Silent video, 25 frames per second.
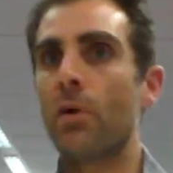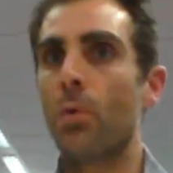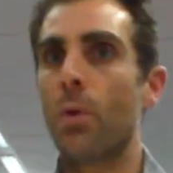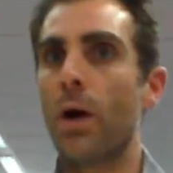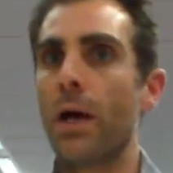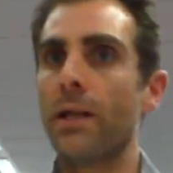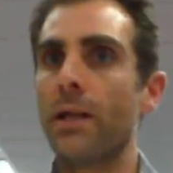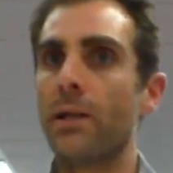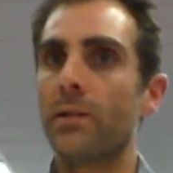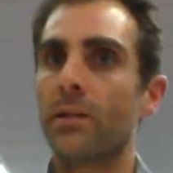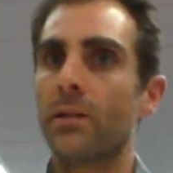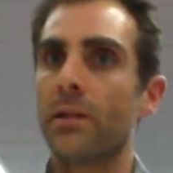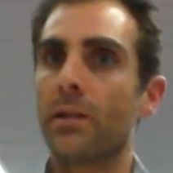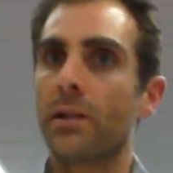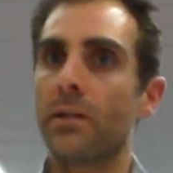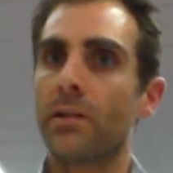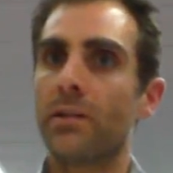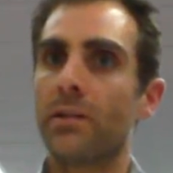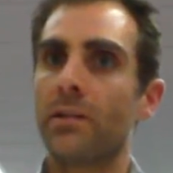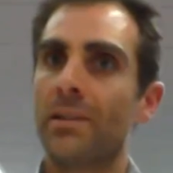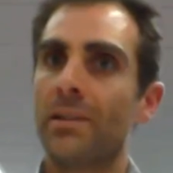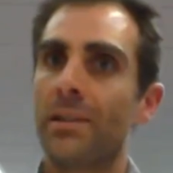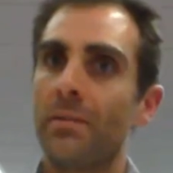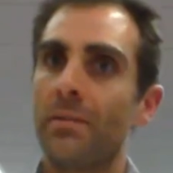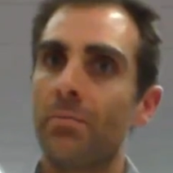weight is going to
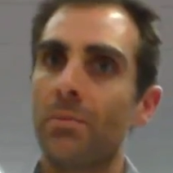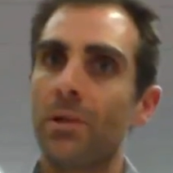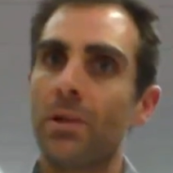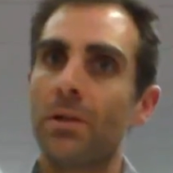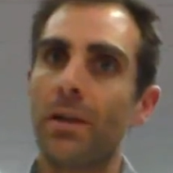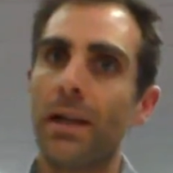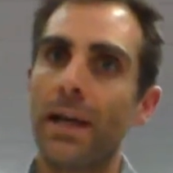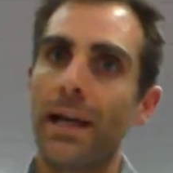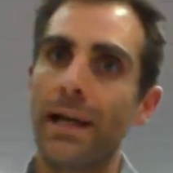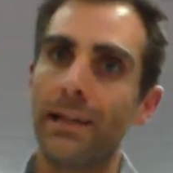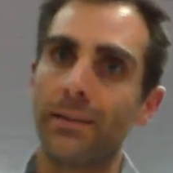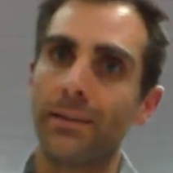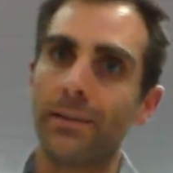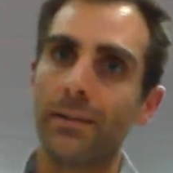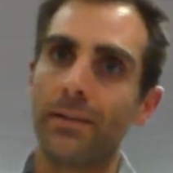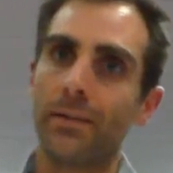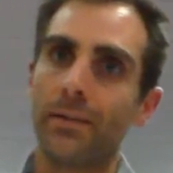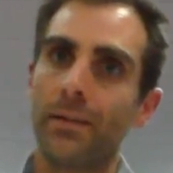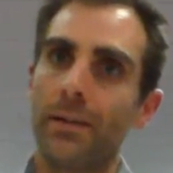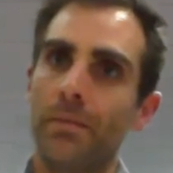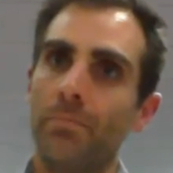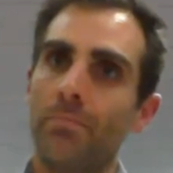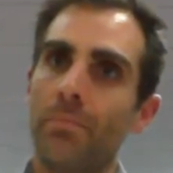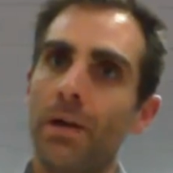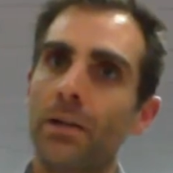stimulate
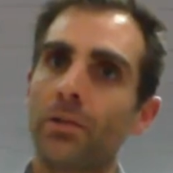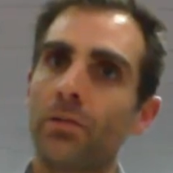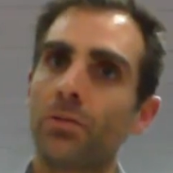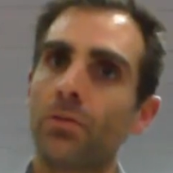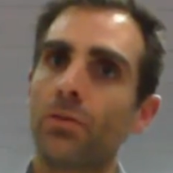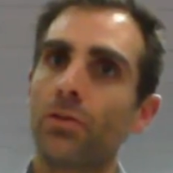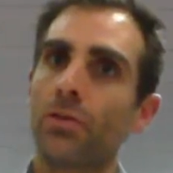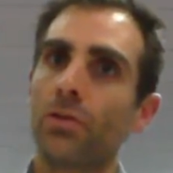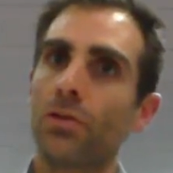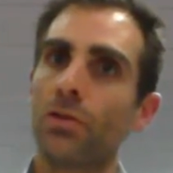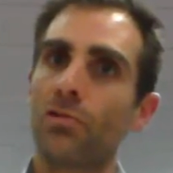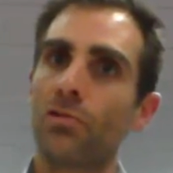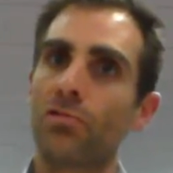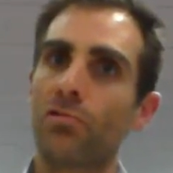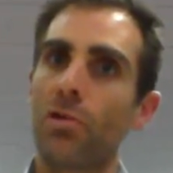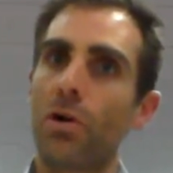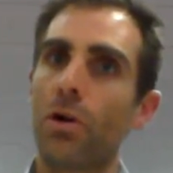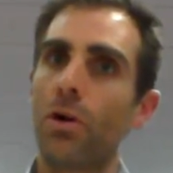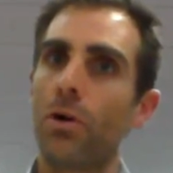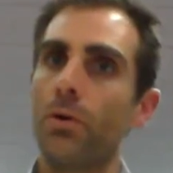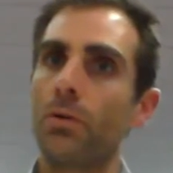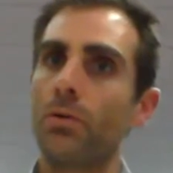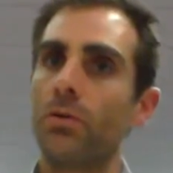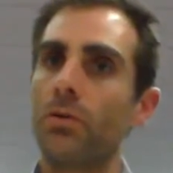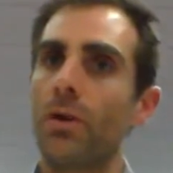the muscles to
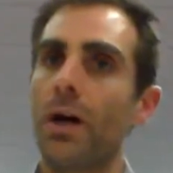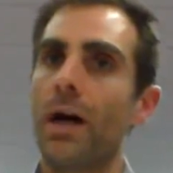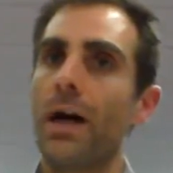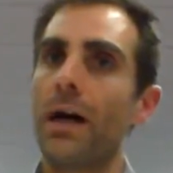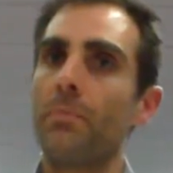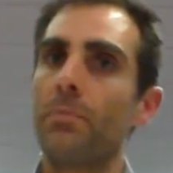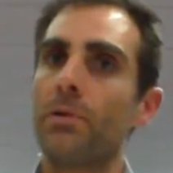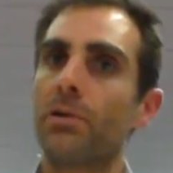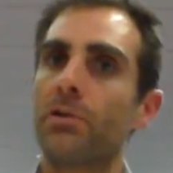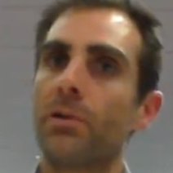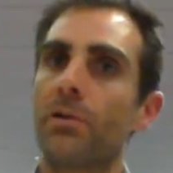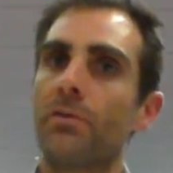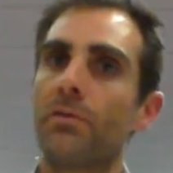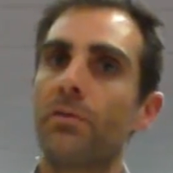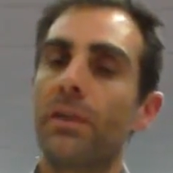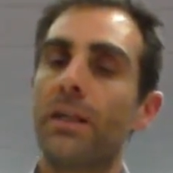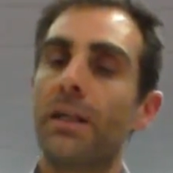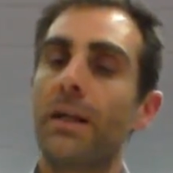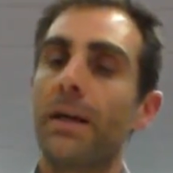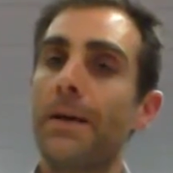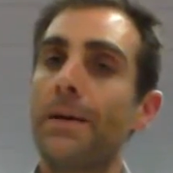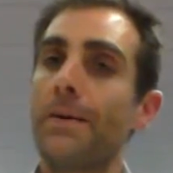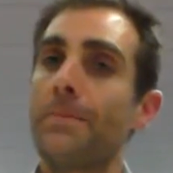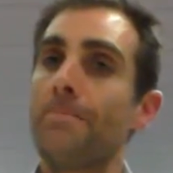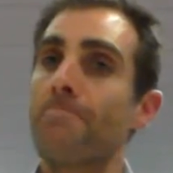grow to hypertrophy,
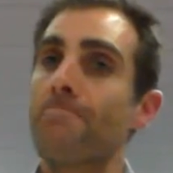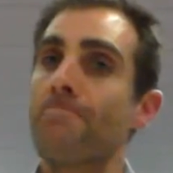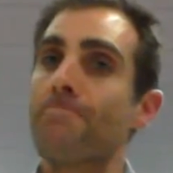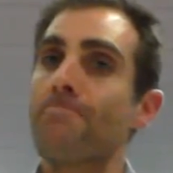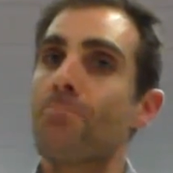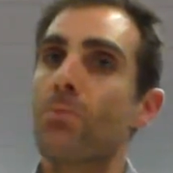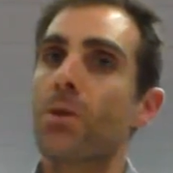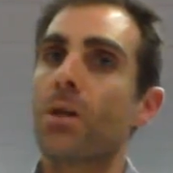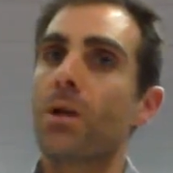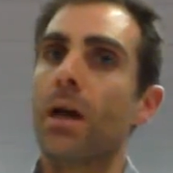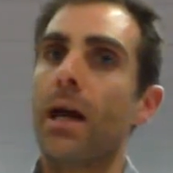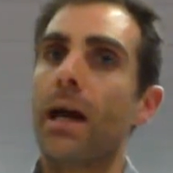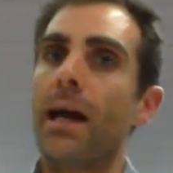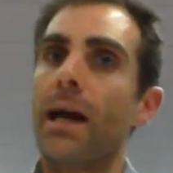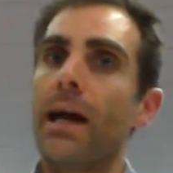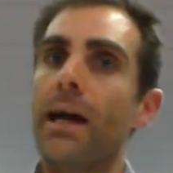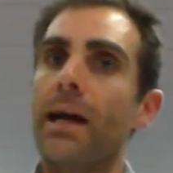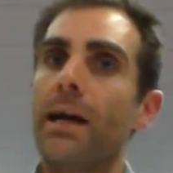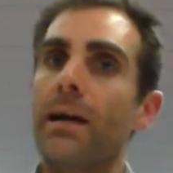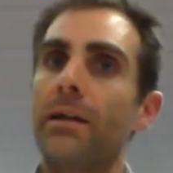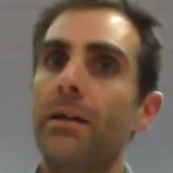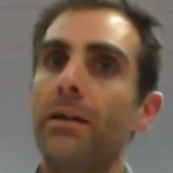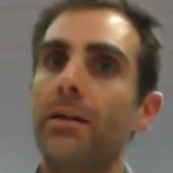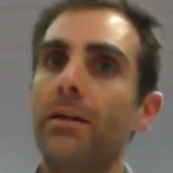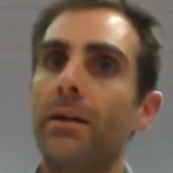
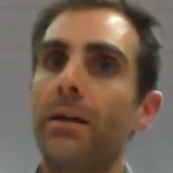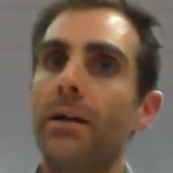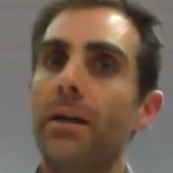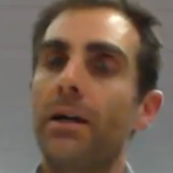and